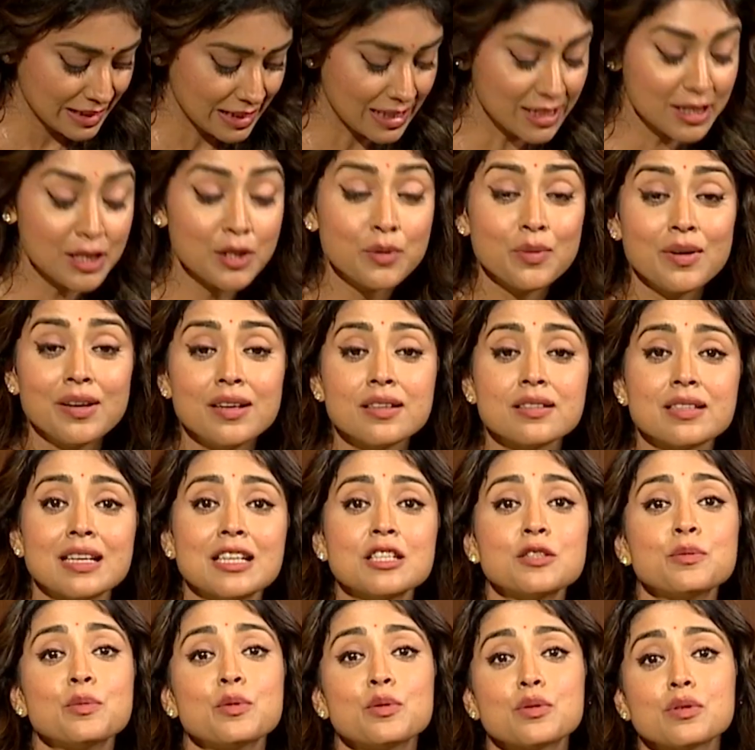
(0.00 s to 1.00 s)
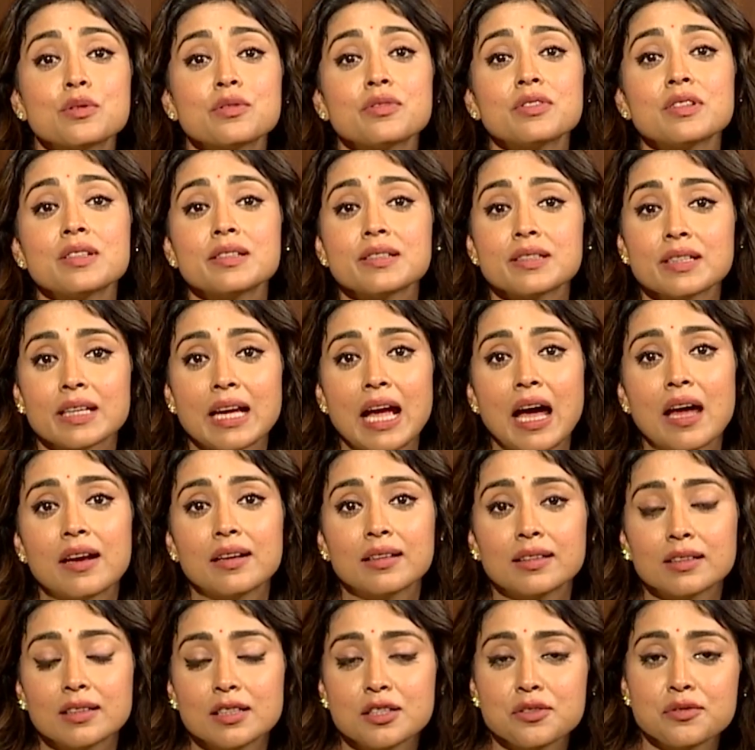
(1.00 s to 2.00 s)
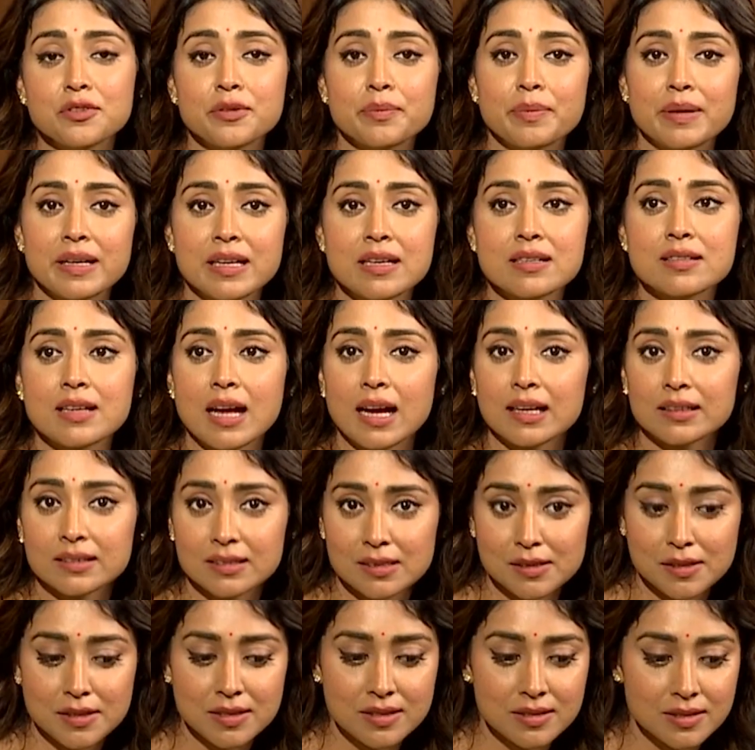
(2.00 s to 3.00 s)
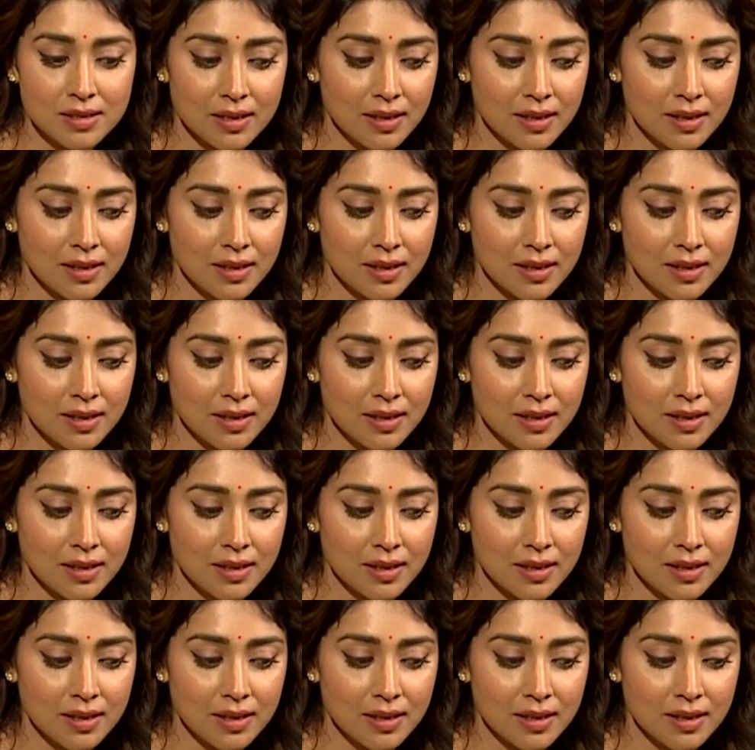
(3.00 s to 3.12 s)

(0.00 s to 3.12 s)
I think we're as, as beautiful as the characters we play as actors,